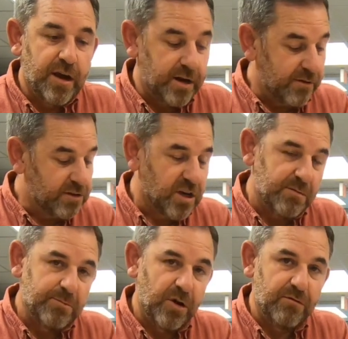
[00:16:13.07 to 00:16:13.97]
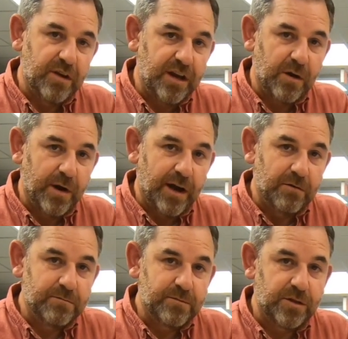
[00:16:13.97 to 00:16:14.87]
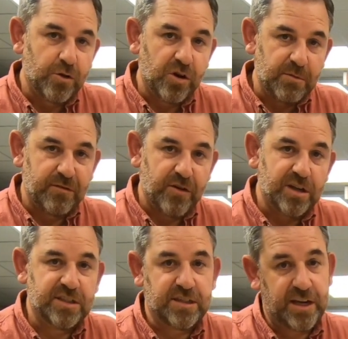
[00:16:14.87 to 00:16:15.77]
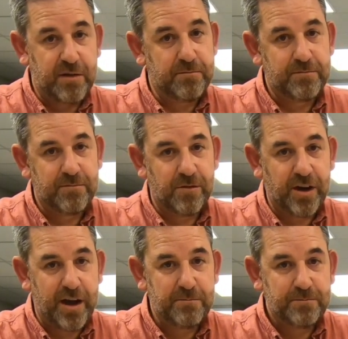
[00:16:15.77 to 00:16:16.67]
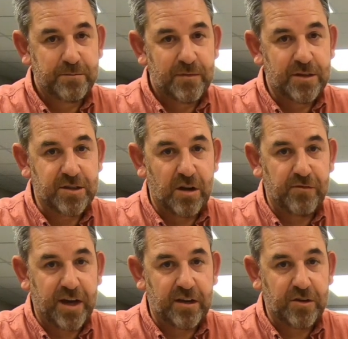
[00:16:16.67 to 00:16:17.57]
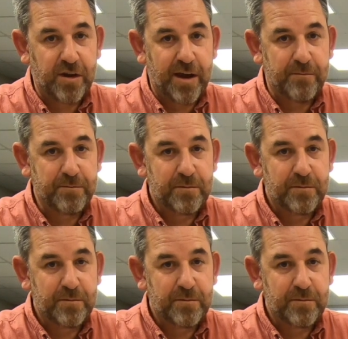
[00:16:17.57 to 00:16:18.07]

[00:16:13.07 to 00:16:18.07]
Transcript: and every time we put a video out, you're going to be first to see it. Okay, so don't forget to do that.